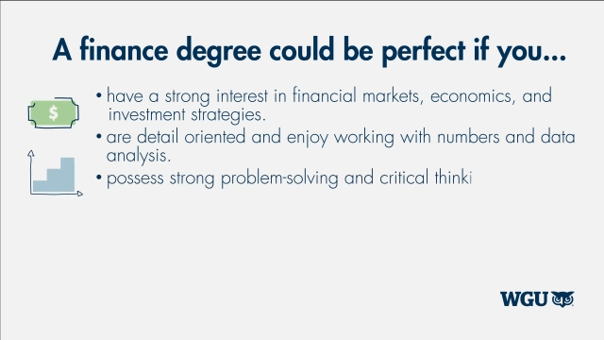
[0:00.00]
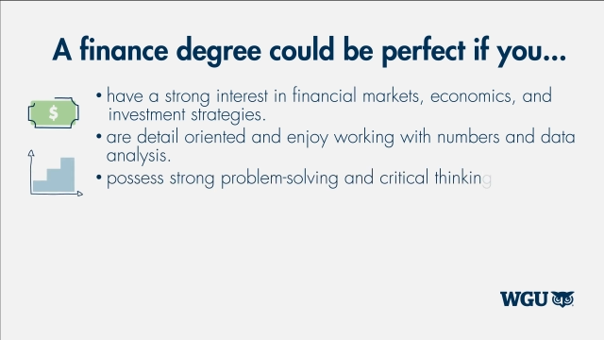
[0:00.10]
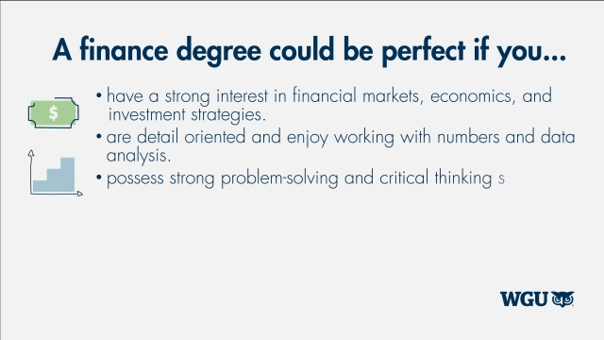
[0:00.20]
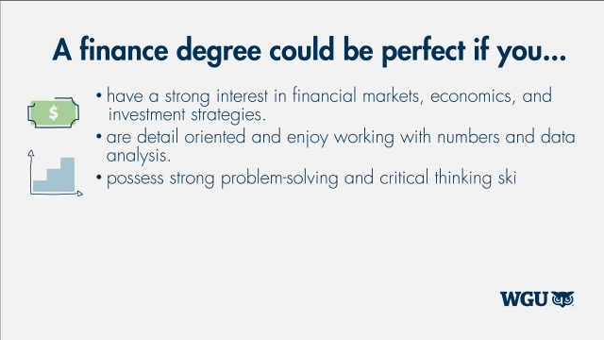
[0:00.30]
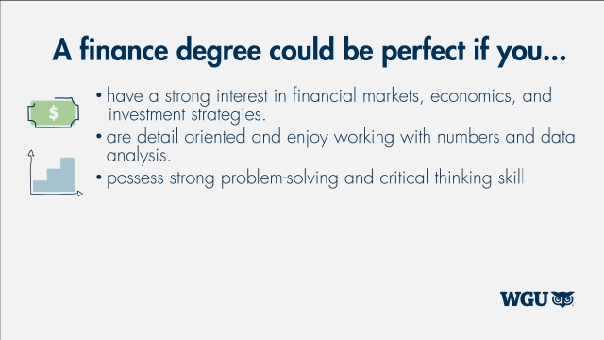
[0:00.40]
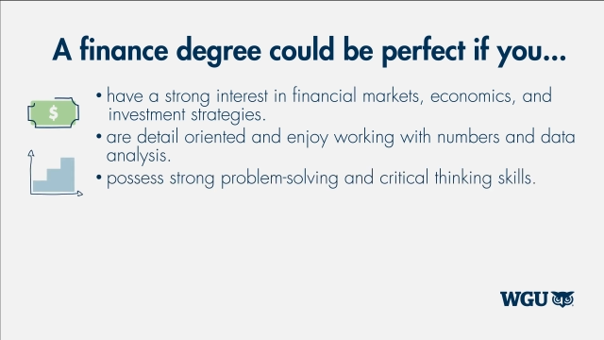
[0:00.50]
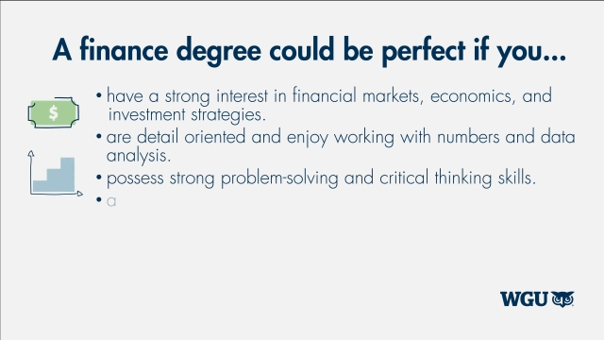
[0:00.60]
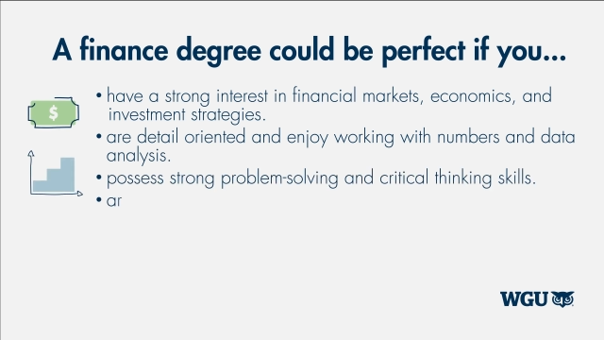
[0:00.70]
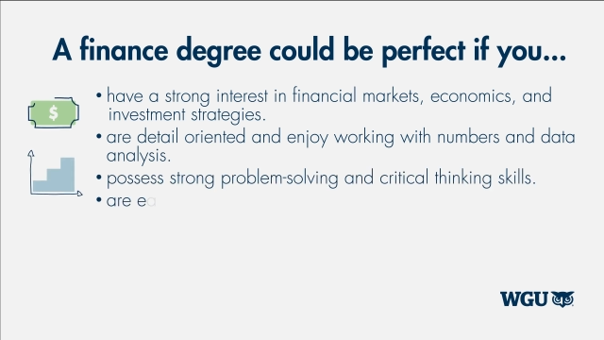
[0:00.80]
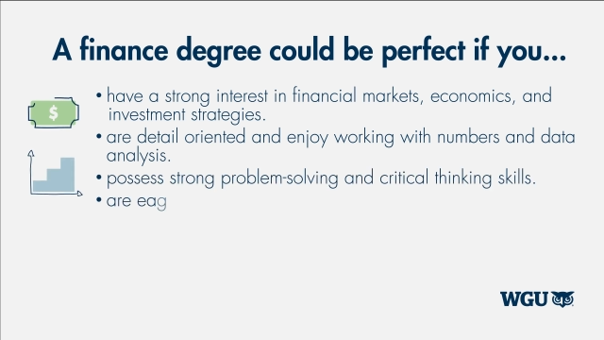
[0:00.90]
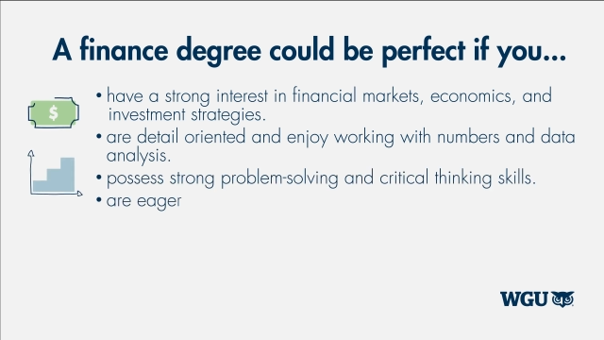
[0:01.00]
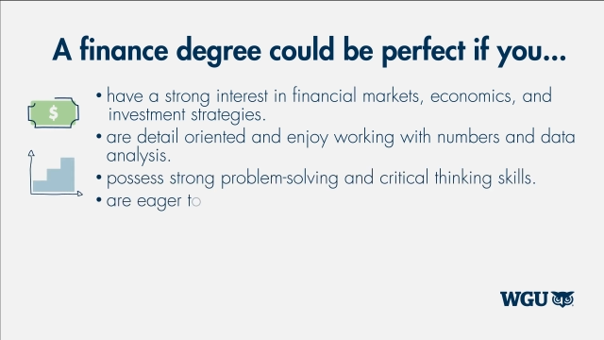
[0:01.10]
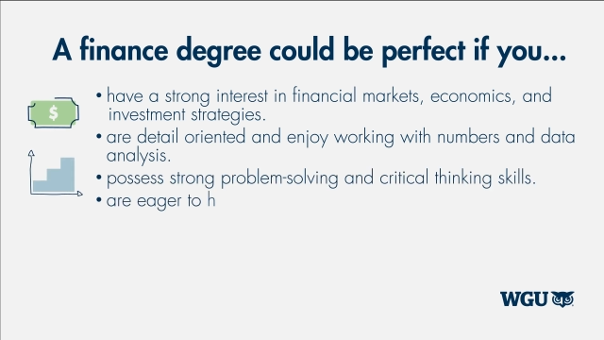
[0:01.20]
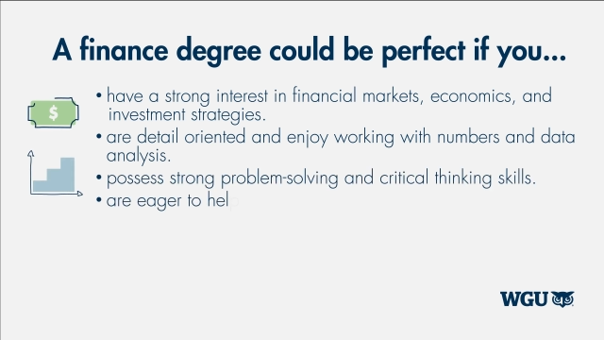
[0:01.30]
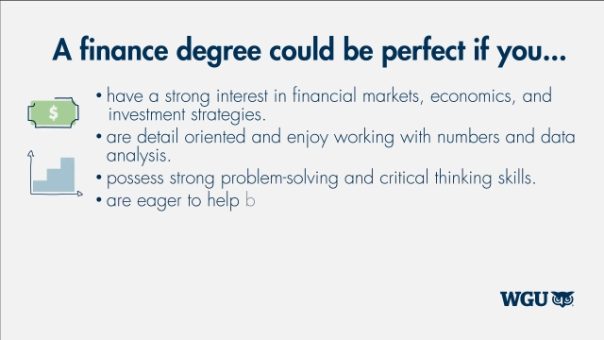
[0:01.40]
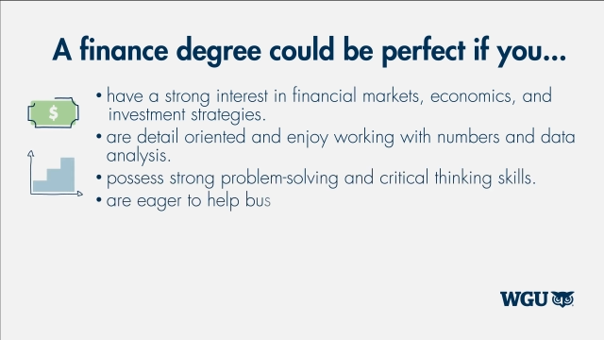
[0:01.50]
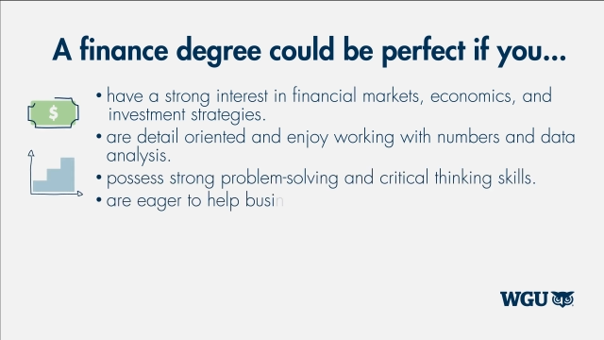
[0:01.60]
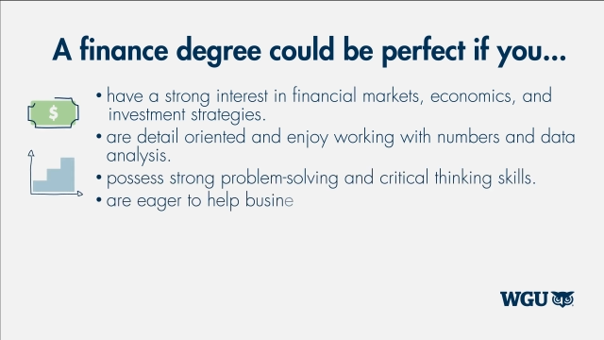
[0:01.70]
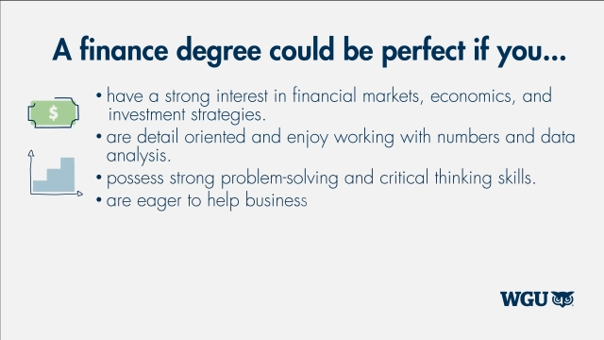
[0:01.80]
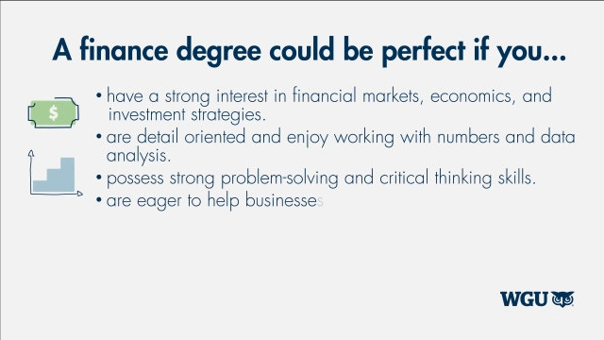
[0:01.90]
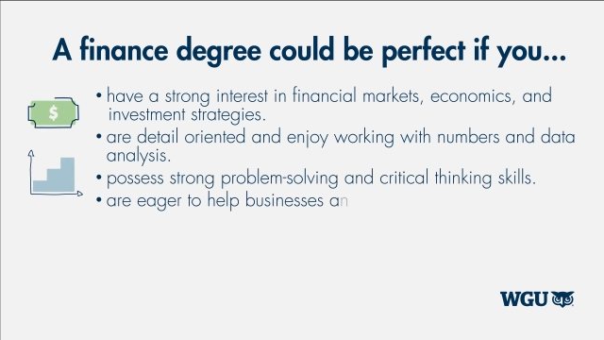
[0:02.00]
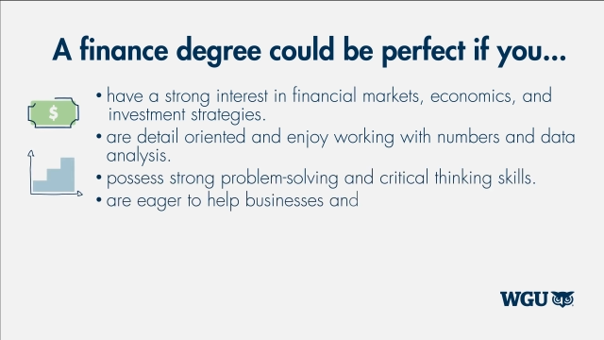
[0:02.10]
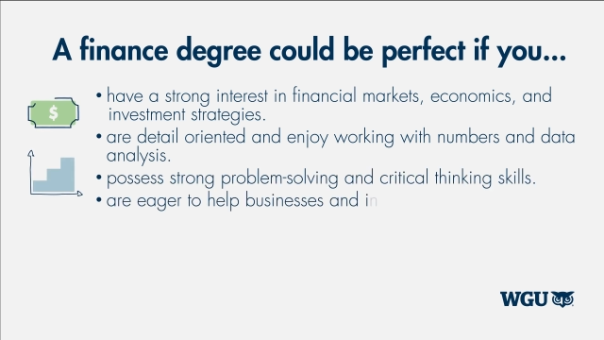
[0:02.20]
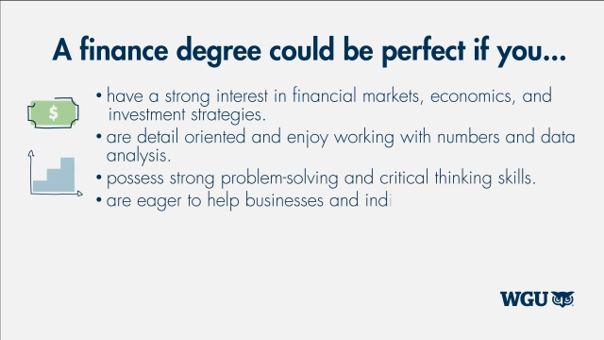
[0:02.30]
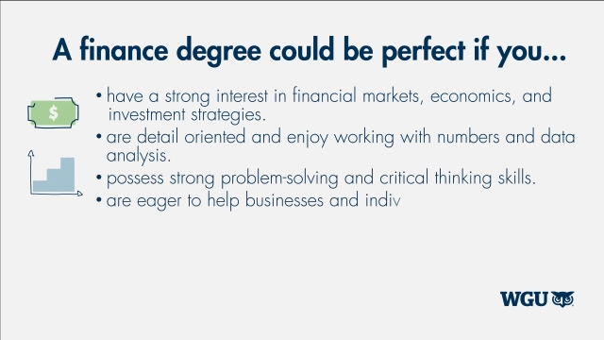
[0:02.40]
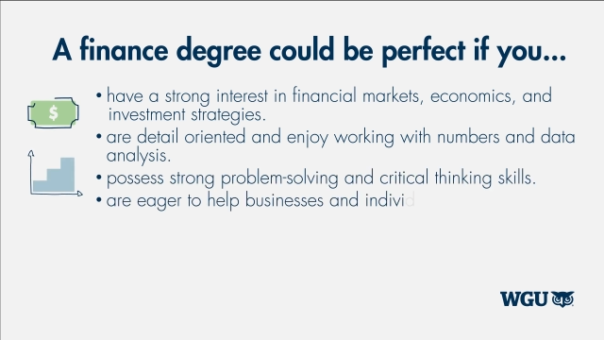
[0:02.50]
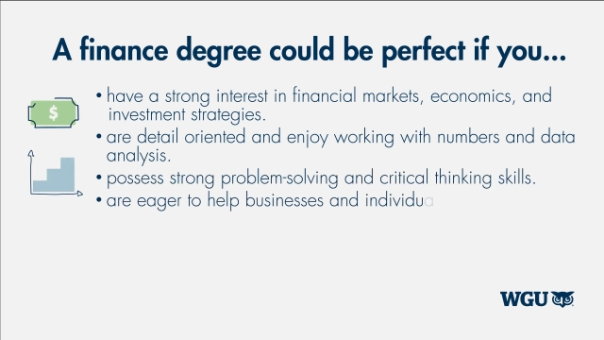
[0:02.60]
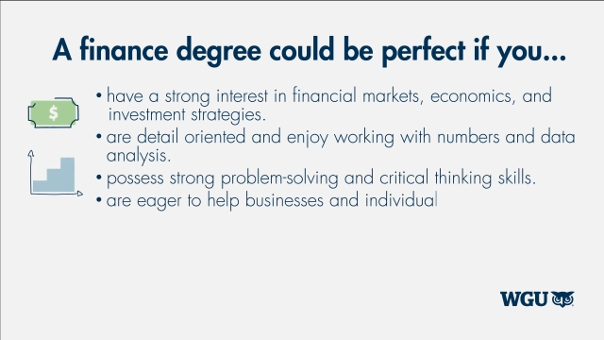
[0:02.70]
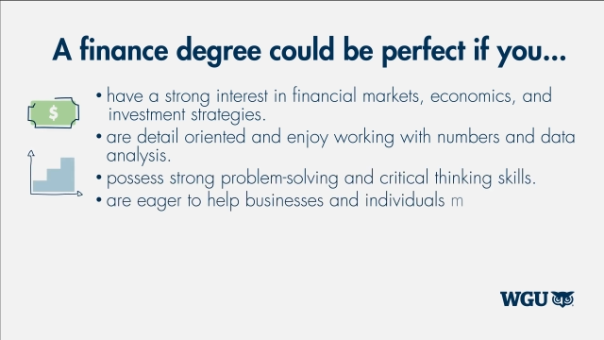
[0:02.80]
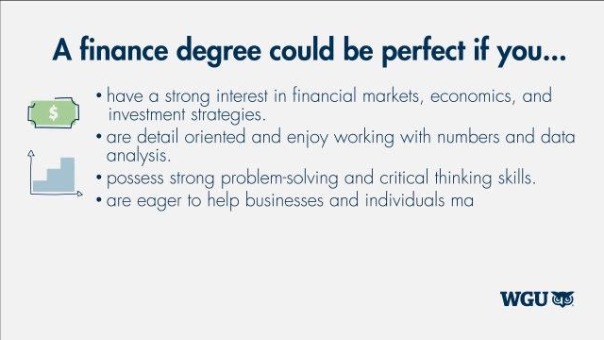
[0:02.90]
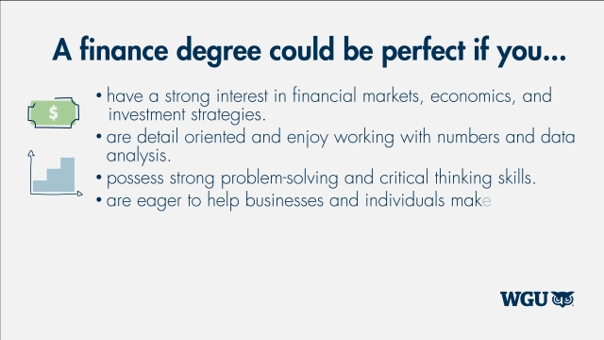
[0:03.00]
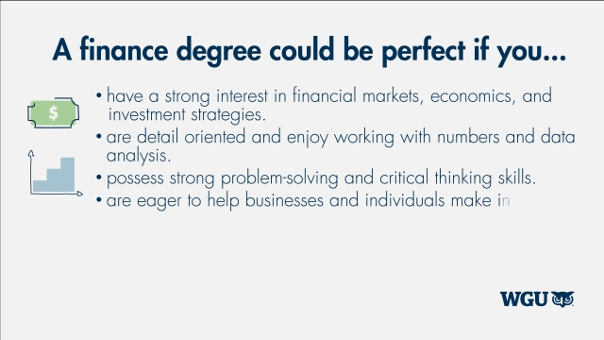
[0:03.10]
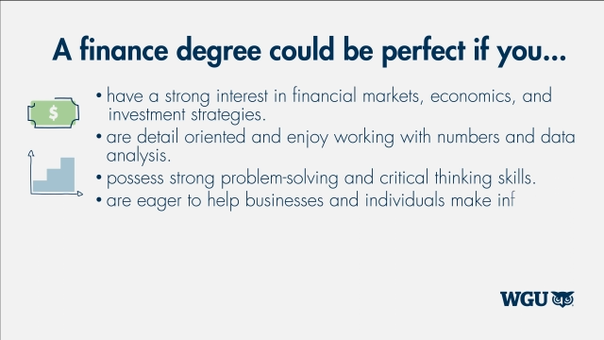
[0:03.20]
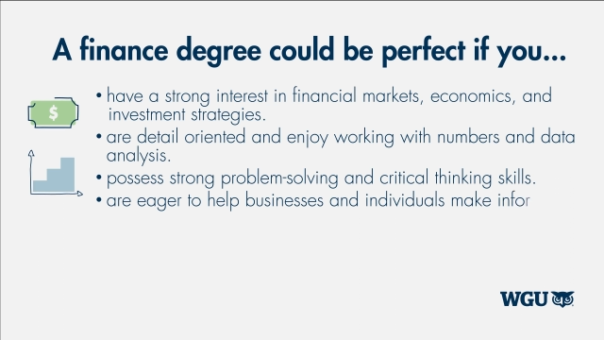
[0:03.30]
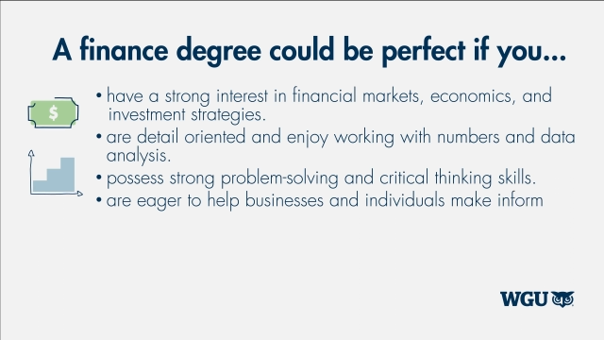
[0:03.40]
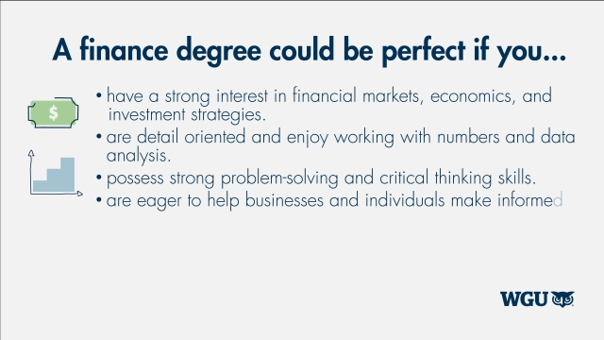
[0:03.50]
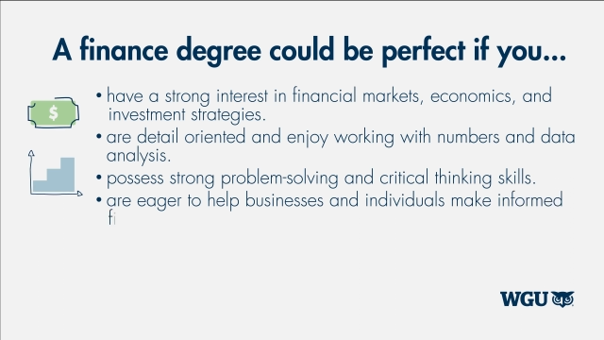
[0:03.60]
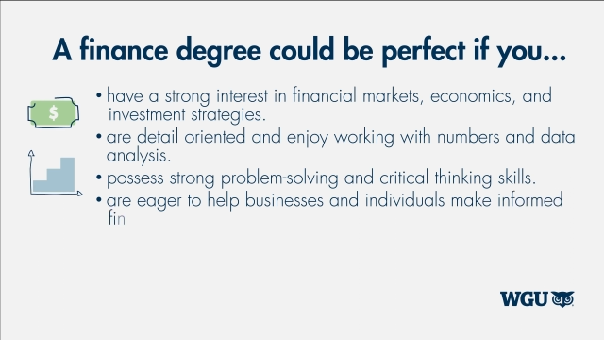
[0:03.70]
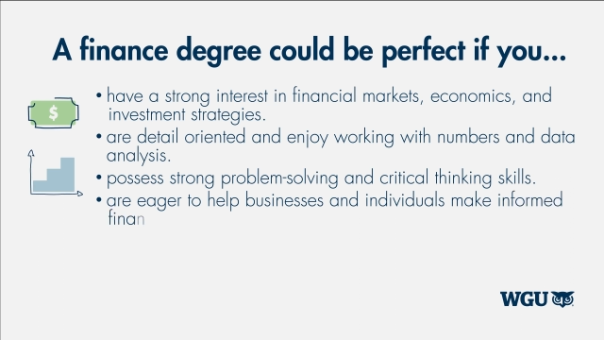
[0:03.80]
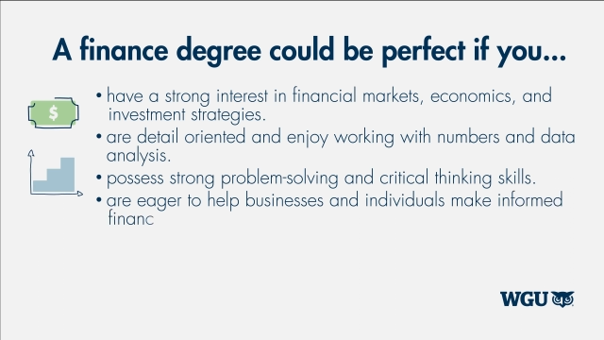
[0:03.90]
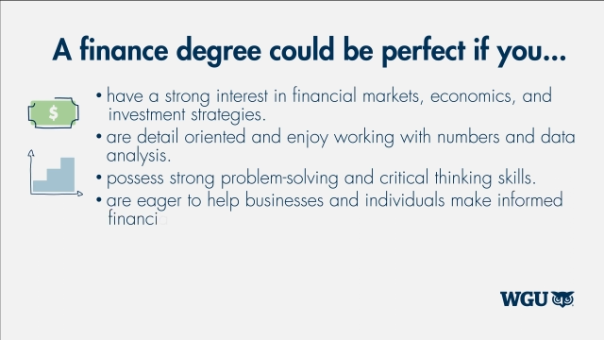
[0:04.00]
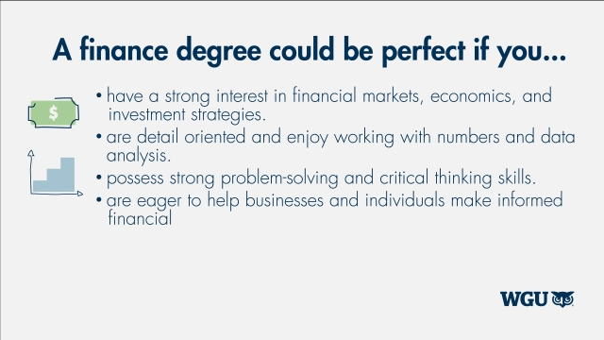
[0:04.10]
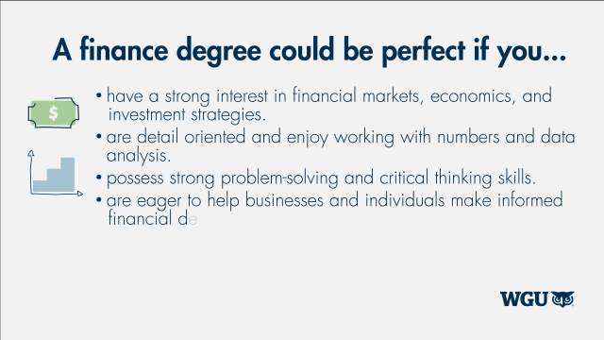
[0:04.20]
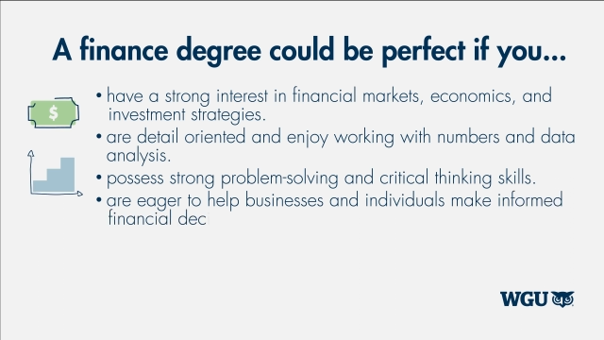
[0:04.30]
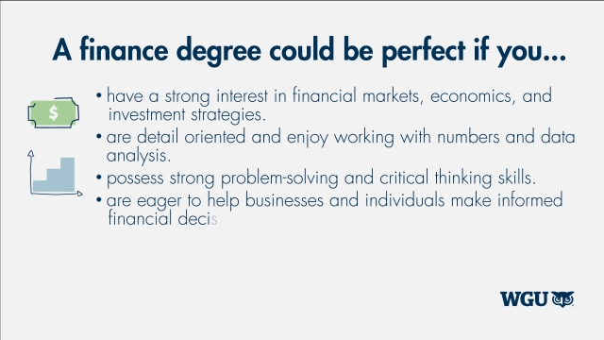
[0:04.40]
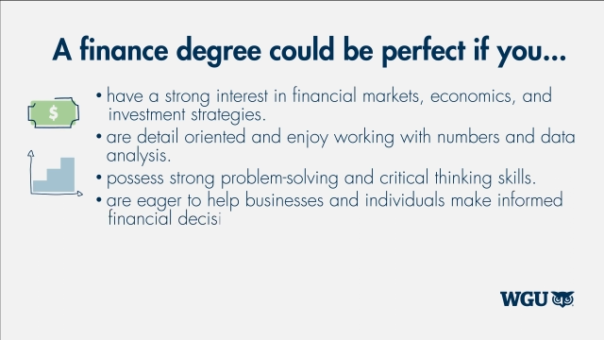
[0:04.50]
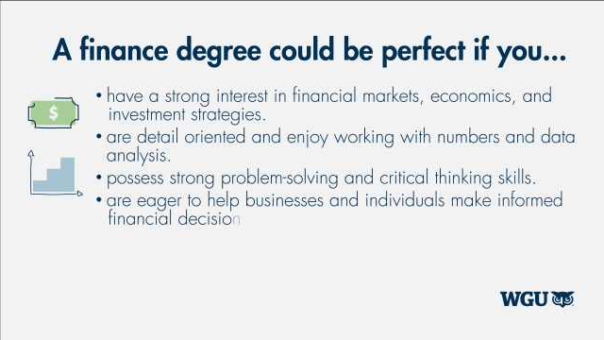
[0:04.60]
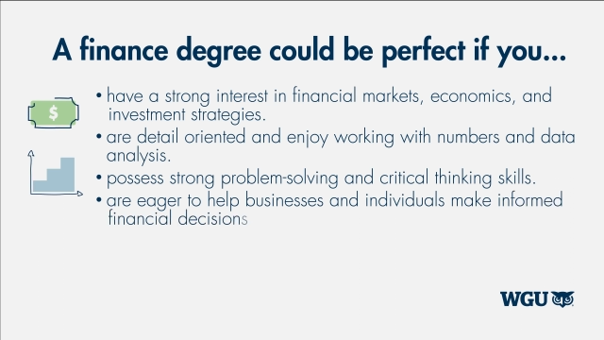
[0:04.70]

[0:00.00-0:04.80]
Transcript: No face is visible, so there are no lips to read.